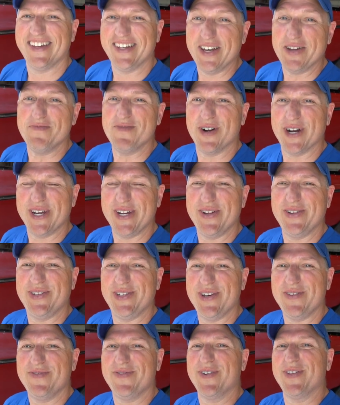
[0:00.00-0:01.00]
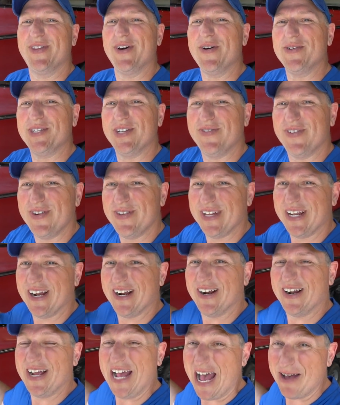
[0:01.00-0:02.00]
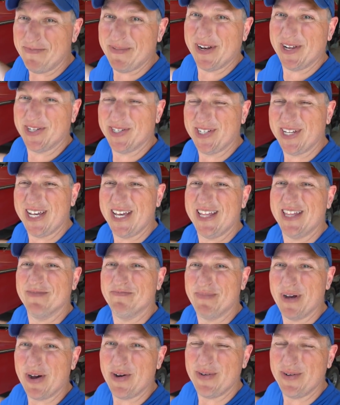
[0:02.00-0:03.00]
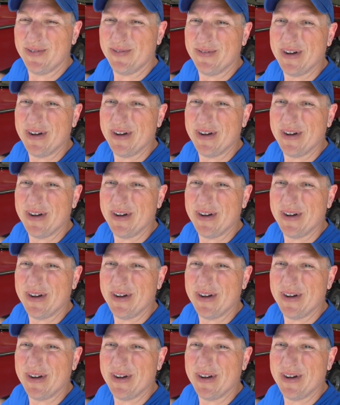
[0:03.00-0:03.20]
Good morning, YouTube. For those of you that are happy to see the boat,